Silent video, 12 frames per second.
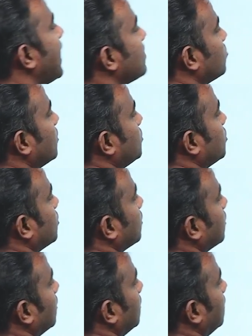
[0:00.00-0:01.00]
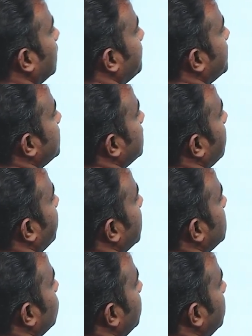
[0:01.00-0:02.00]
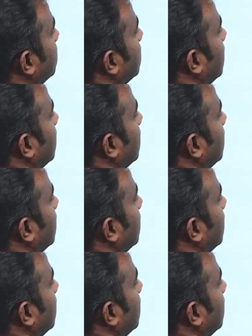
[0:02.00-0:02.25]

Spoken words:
such. This is a base word,